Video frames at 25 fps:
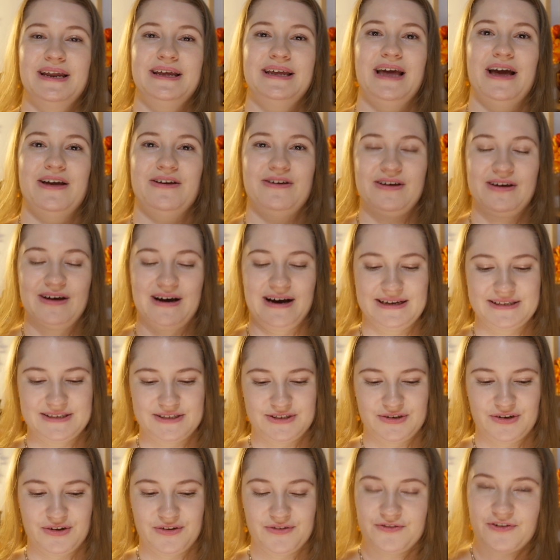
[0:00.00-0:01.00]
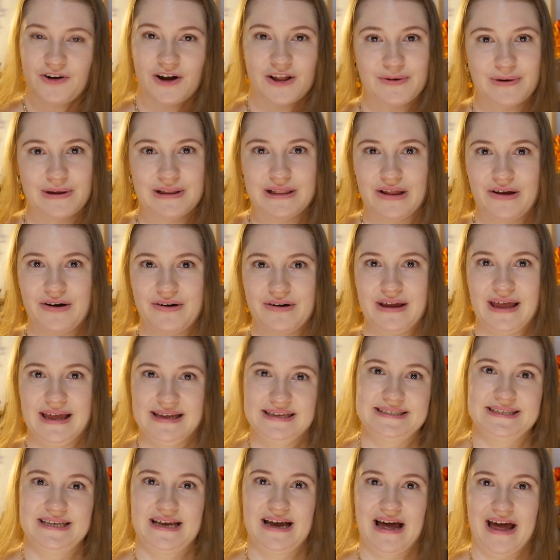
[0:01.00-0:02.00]
to get you guys to follow along
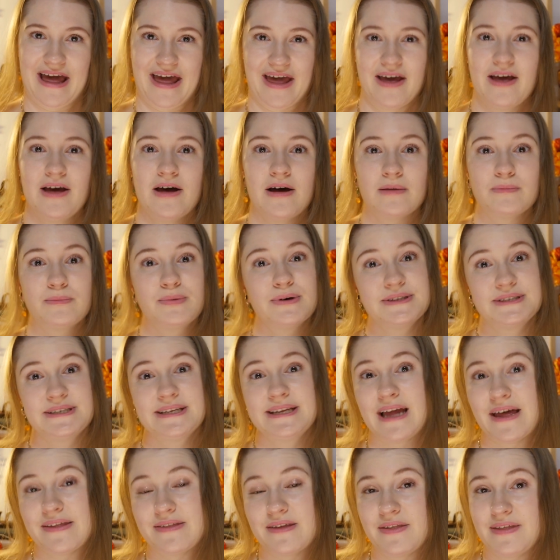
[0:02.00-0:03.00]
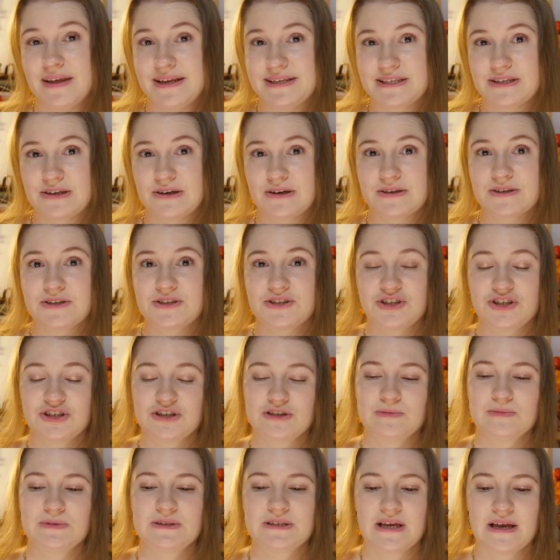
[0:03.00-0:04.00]
as I put together these
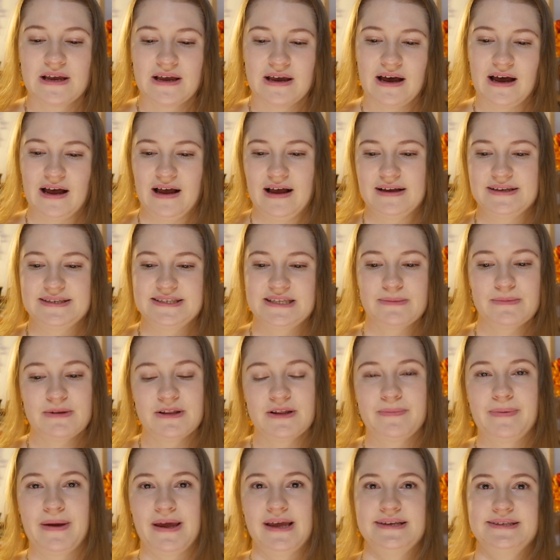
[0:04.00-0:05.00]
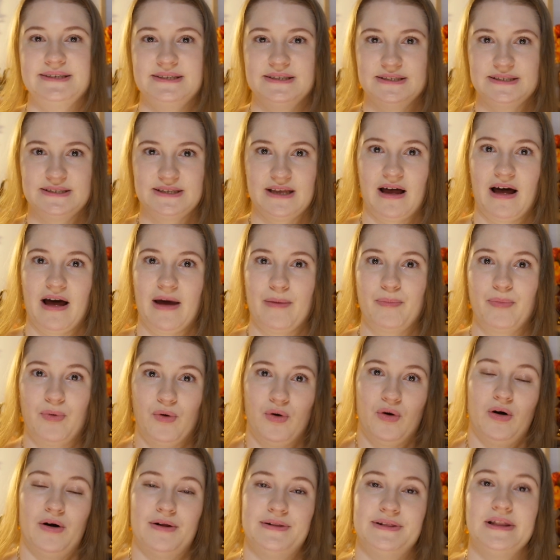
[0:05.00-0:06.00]
costumes. Uh, some of the pieces I
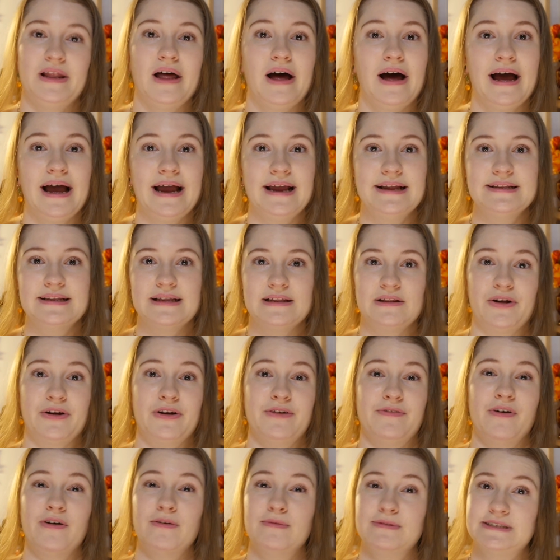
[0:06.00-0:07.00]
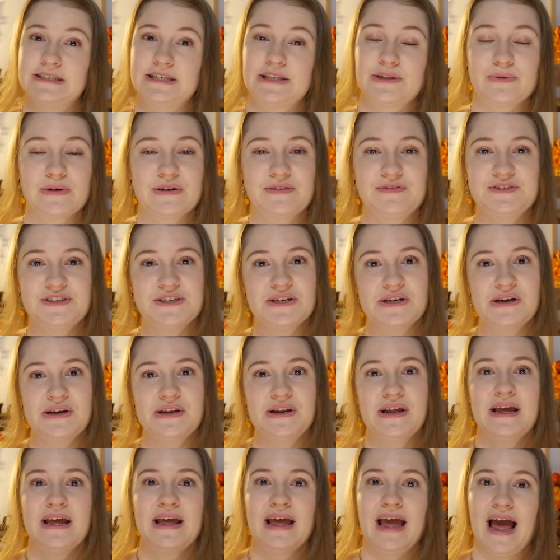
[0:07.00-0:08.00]
bought online, a lot of it was
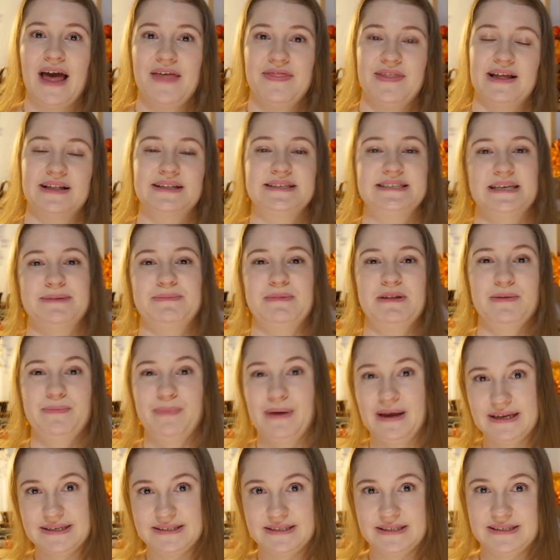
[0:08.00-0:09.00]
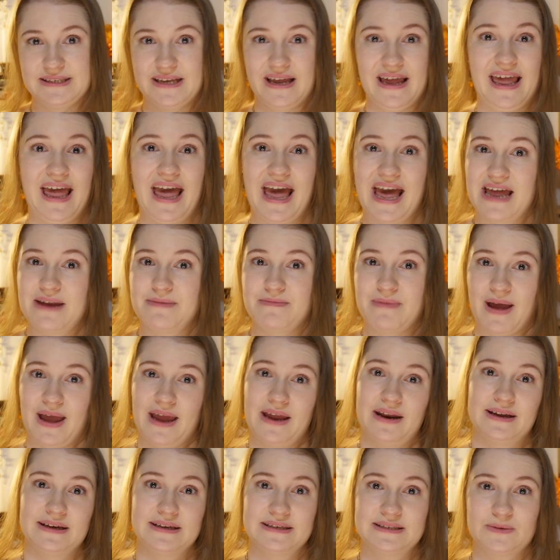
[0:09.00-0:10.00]
thrifted, and then some of the pieces I
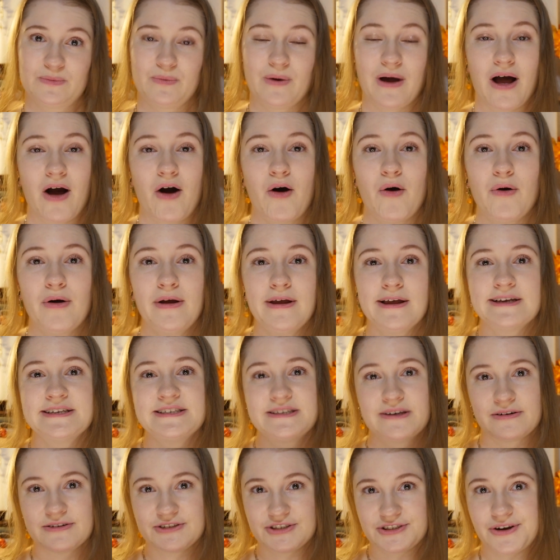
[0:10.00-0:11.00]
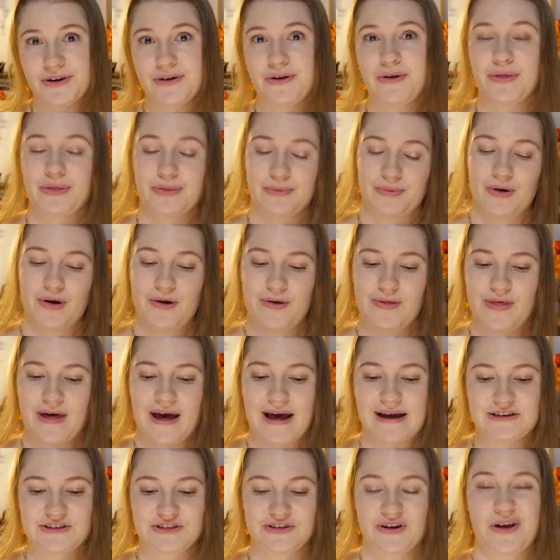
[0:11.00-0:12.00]
handmade as well. So I'll show you through
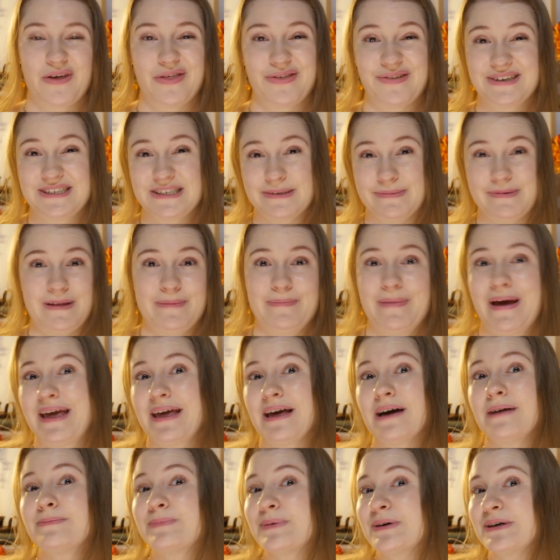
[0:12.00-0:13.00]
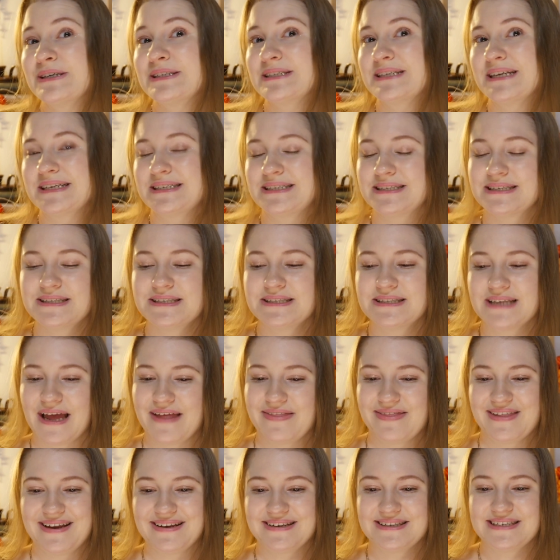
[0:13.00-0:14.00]
that, show you through some of the makeup processes,
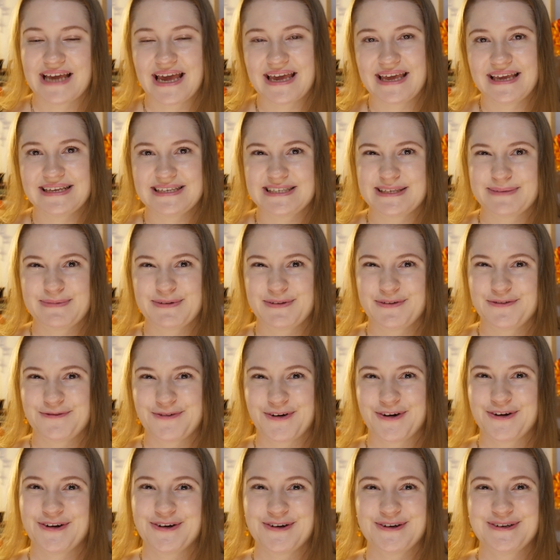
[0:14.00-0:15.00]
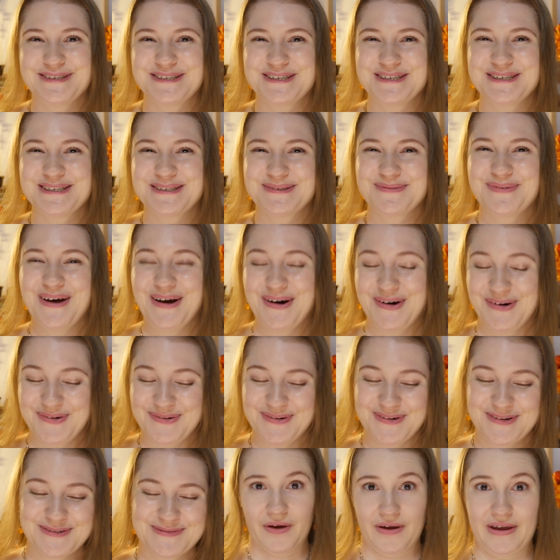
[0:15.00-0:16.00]
and then taking some of the photos as
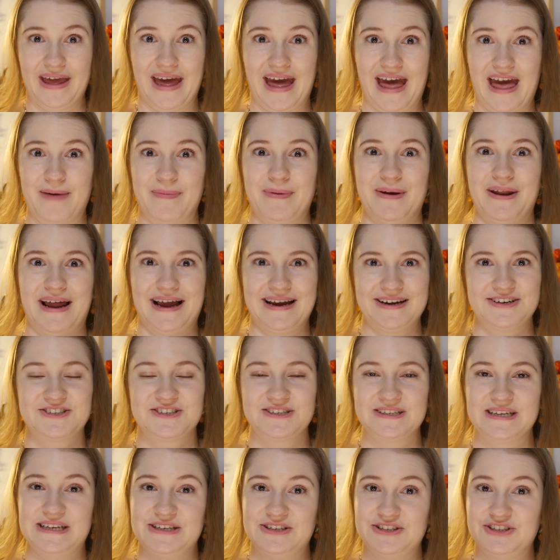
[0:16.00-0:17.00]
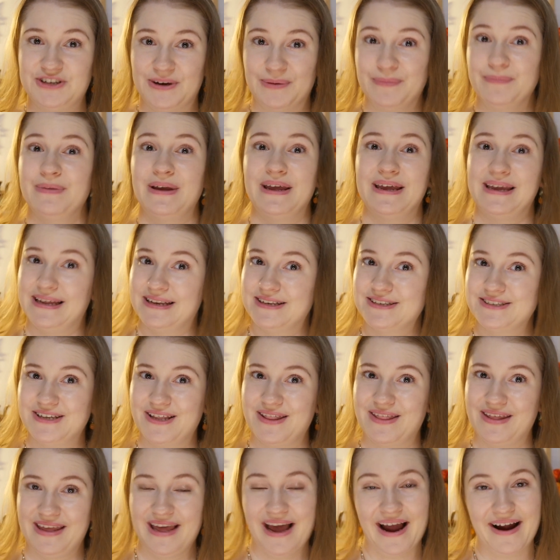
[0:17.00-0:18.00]
well. Okay, but actually jumping
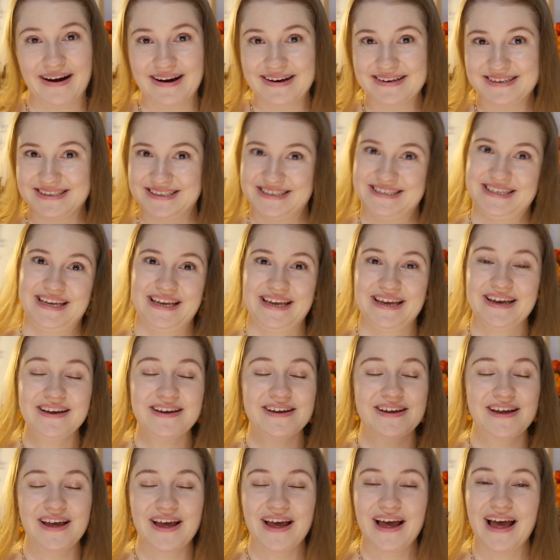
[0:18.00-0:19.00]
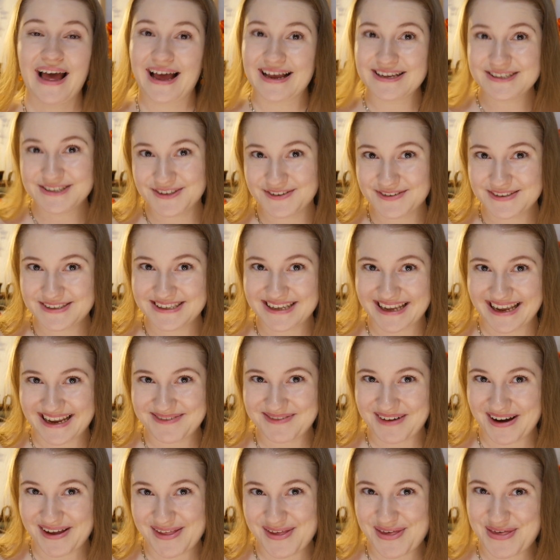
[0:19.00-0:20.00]
into the characters here, as you've
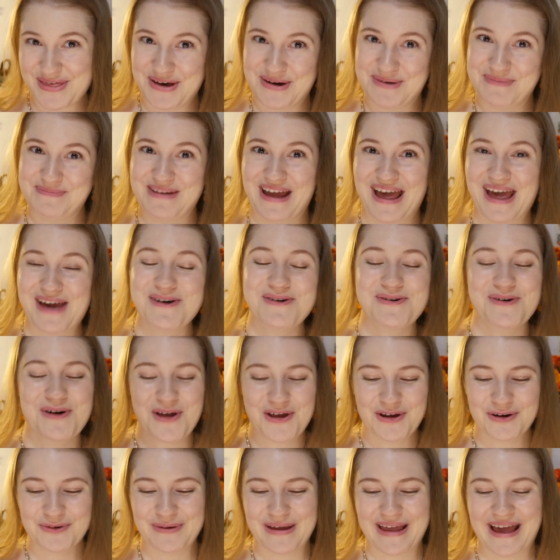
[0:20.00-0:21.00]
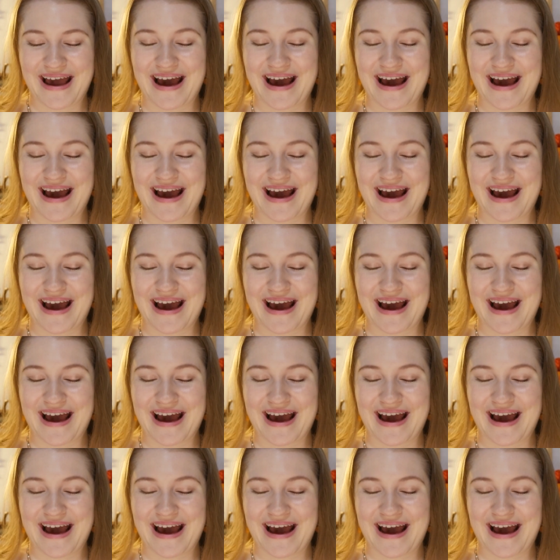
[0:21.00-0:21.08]
seen by the thumbnail, we